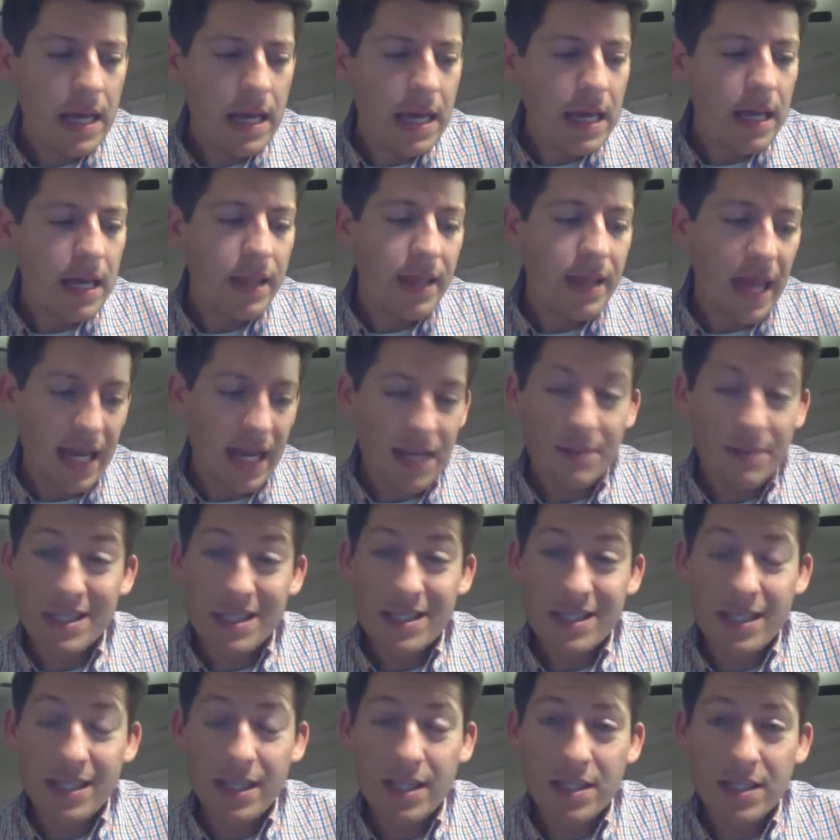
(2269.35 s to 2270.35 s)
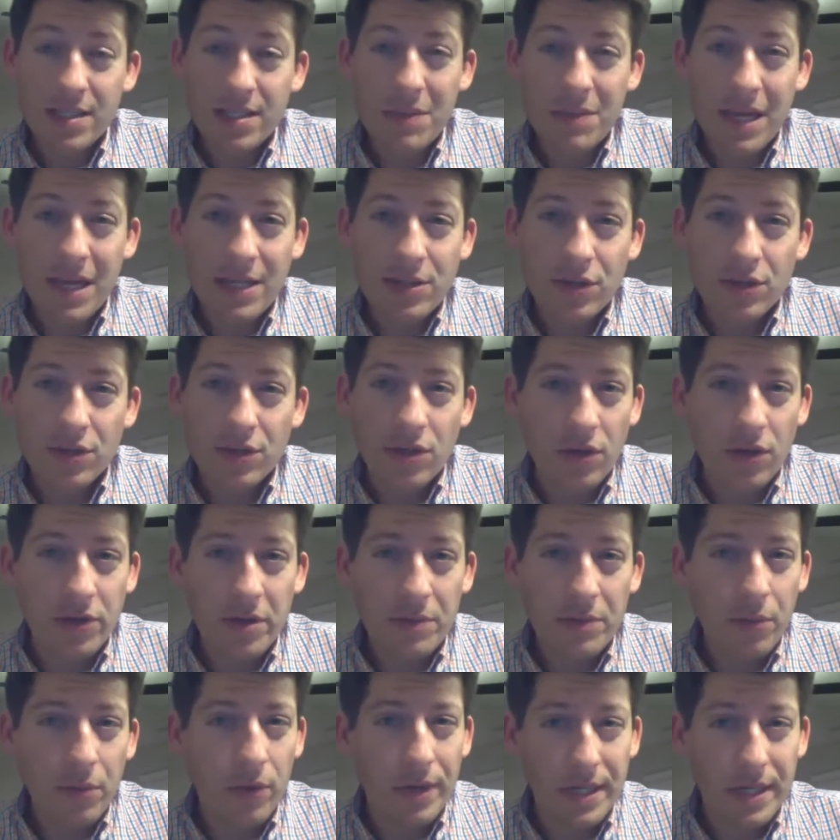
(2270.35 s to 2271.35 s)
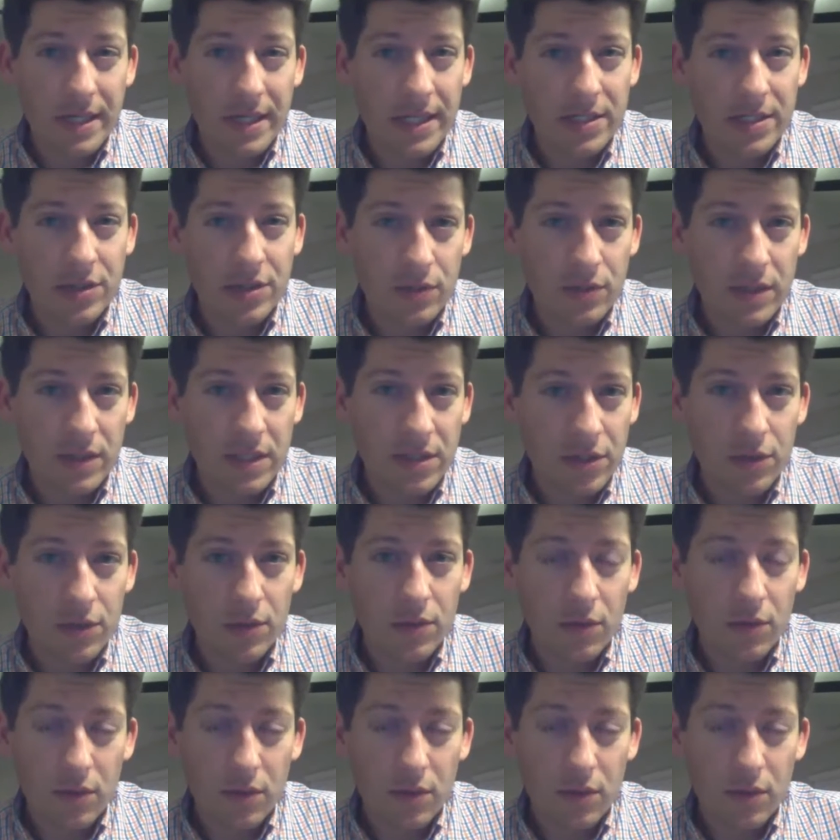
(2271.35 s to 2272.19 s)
That can be seen as a major turning point in history too,